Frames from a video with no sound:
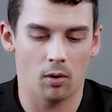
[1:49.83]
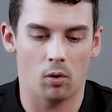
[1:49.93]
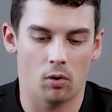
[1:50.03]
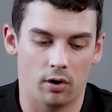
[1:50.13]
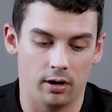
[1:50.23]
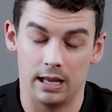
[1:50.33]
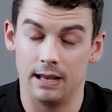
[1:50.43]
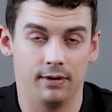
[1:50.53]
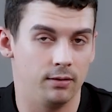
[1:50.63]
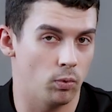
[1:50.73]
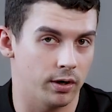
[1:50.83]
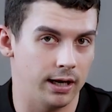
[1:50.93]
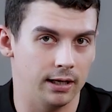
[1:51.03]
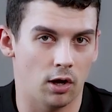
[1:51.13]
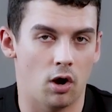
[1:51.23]
or even
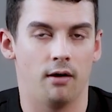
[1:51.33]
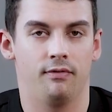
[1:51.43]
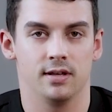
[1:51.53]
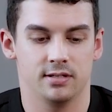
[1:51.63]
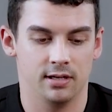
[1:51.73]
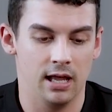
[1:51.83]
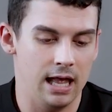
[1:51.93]
working in the office.